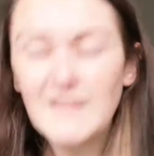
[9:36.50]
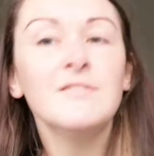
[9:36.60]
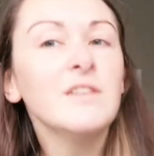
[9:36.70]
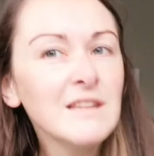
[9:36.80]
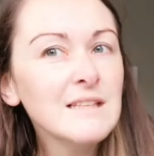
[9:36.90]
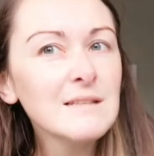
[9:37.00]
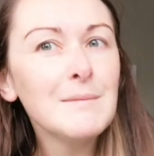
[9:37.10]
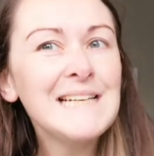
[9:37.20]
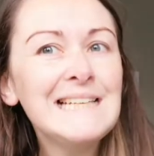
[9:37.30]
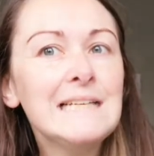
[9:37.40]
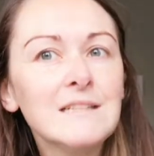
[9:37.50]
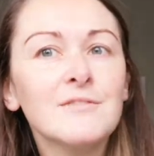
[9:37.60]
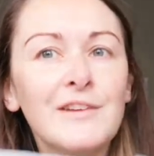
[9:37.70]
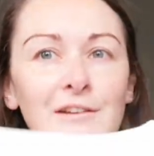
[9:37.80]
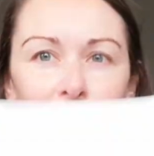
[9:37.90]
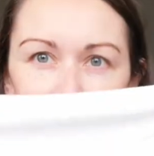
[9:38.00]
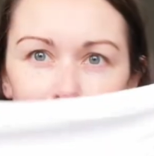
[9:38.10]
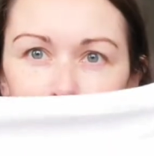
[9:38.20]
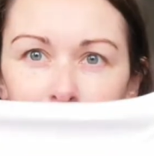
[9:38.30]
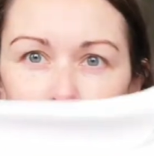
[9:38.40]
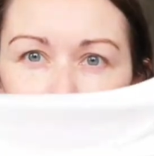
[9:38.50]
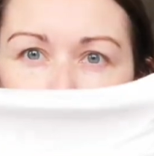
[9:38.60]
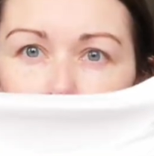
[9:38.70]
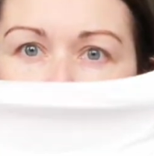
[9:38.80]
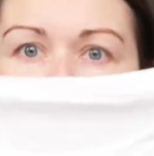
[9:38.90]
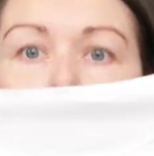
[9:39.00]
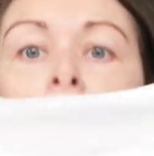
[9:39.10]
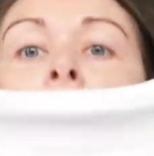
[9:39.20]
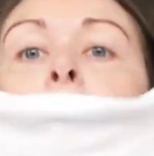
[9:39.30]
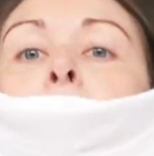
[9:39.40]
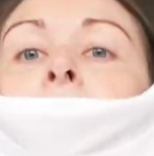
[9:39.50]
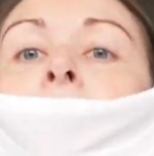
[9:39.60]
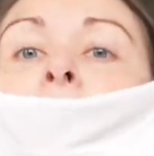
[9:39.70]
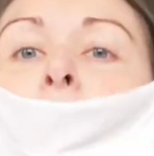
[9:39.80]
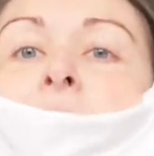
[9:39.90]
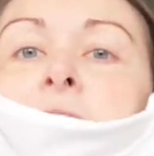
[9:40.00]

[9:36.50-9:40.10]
think these are my least favourite out of the three, but we